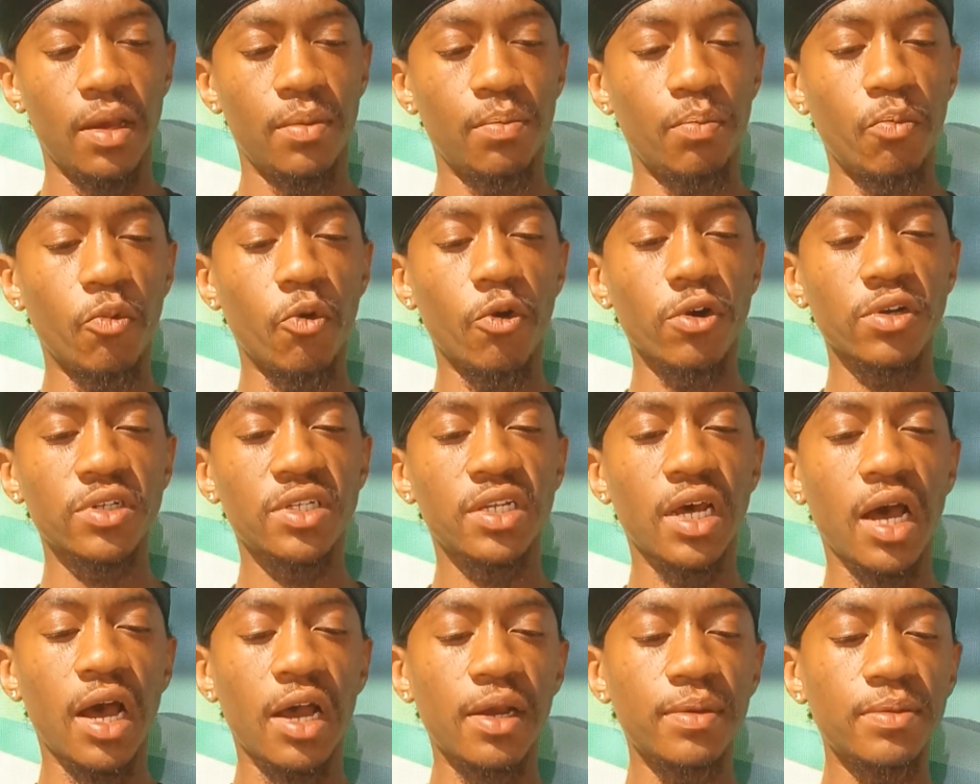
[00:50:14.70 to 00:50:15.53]
More
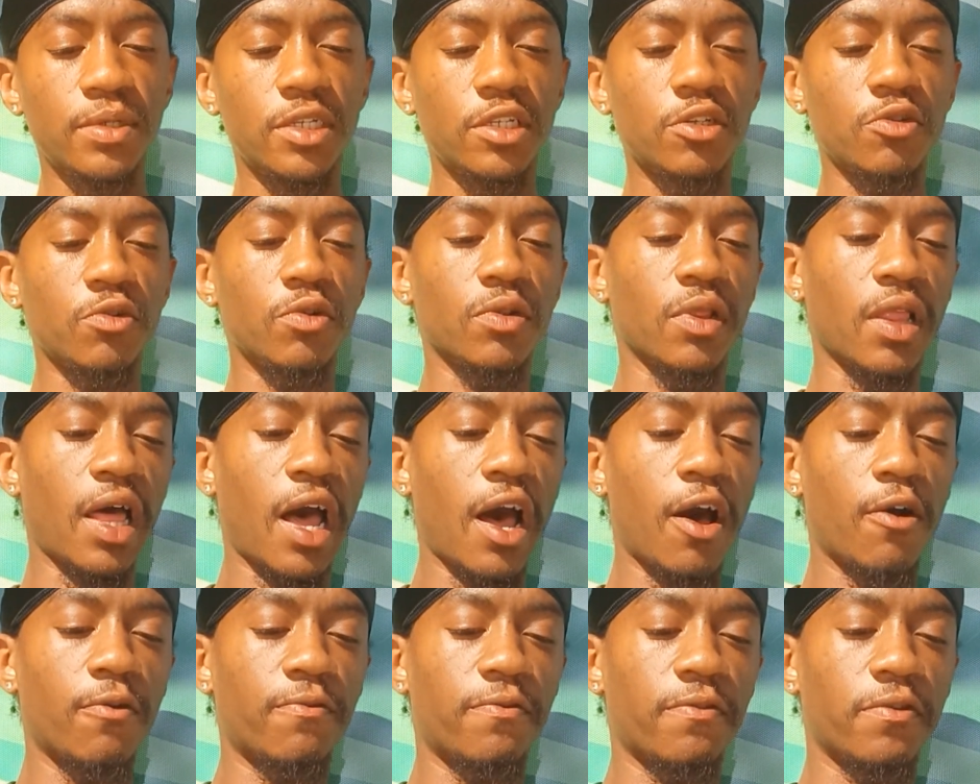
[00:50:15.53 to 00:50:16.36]
time to
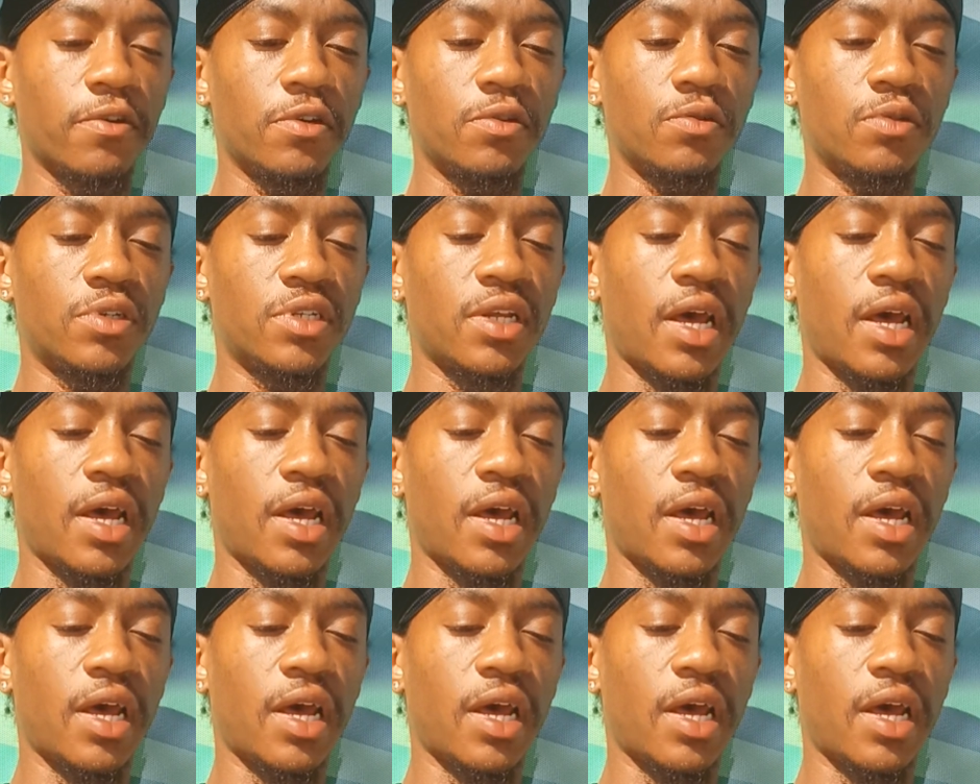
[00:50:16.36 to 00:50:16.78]
allow for you to